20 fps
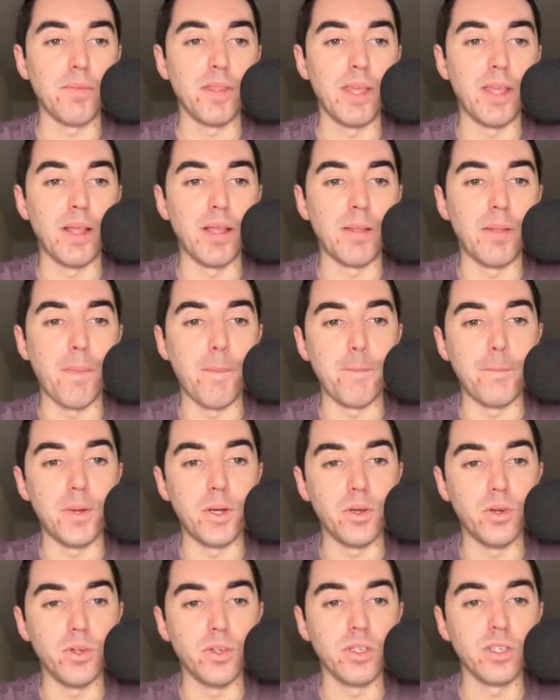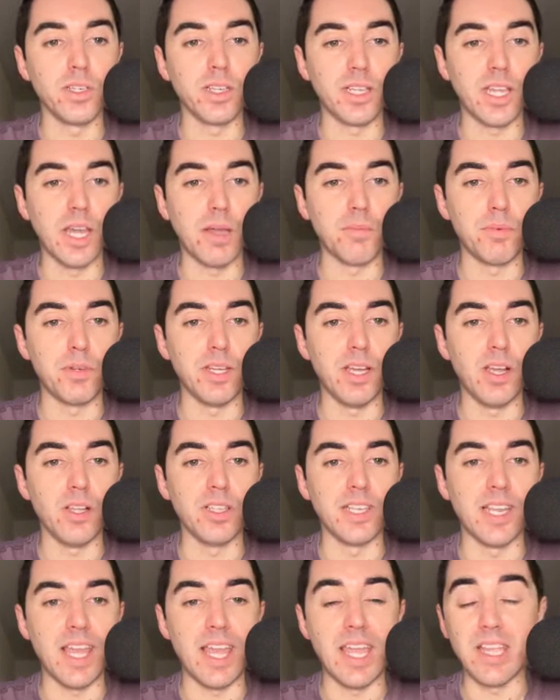then Burn, Gabriel,
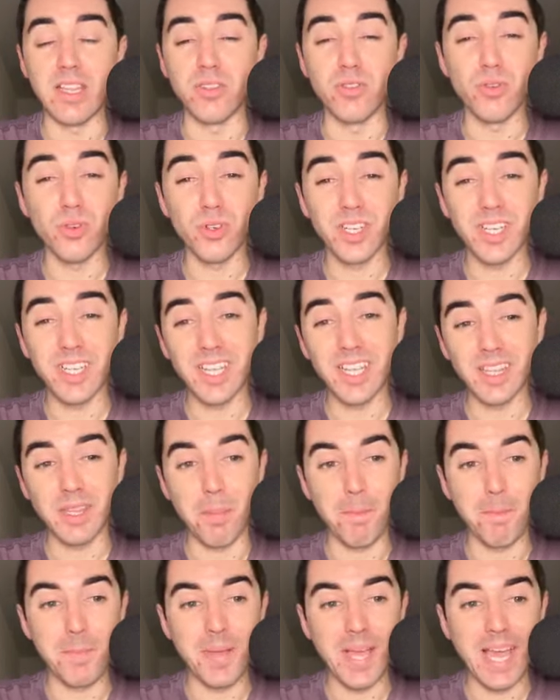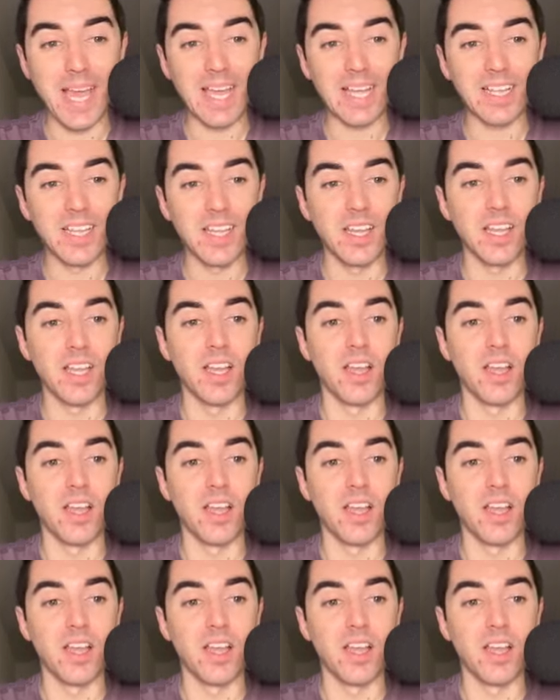and Eight Nuri at the back.